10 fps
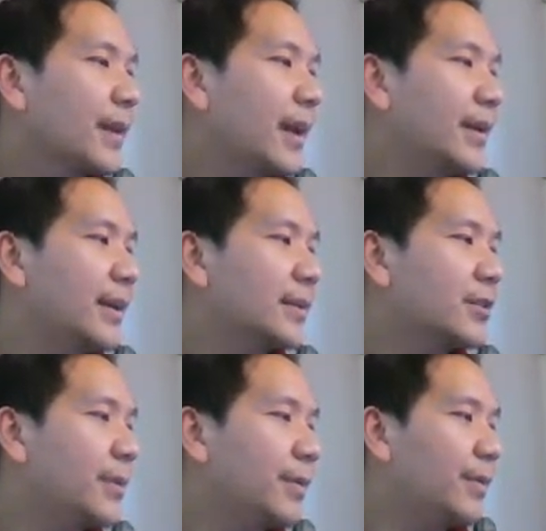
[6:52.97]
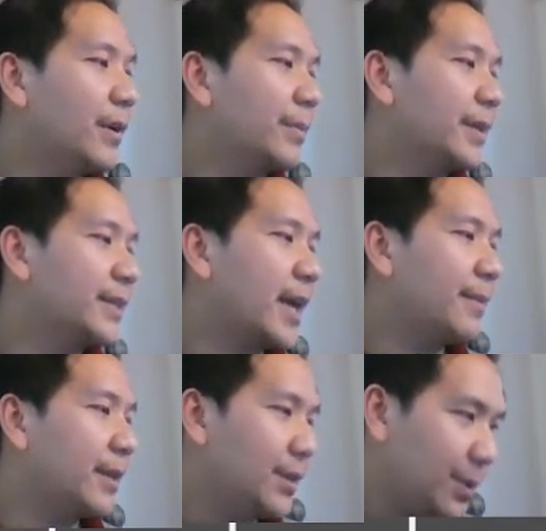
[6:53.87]
and that's gonna be one of the
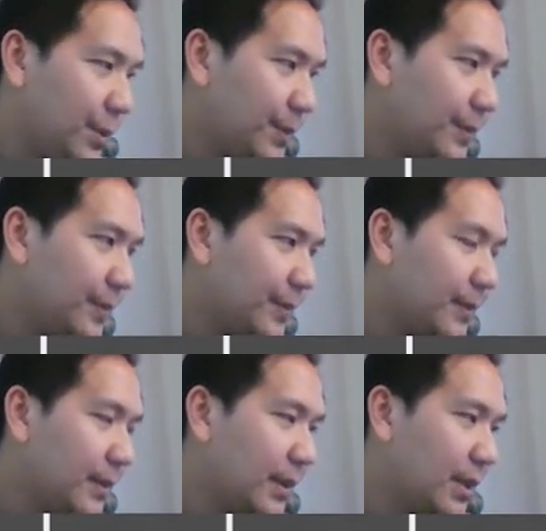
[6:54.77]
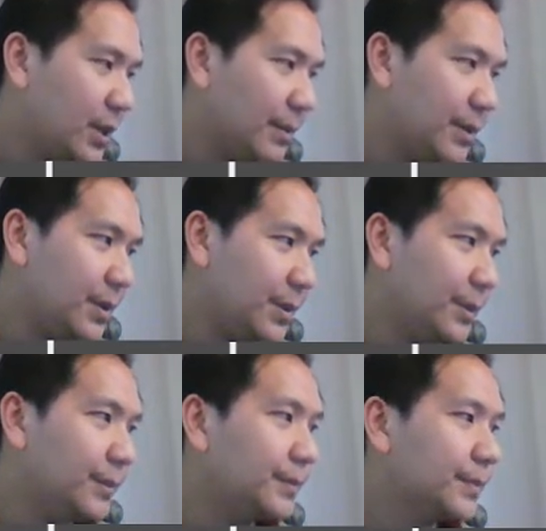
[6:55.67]
assignment too that you have to do.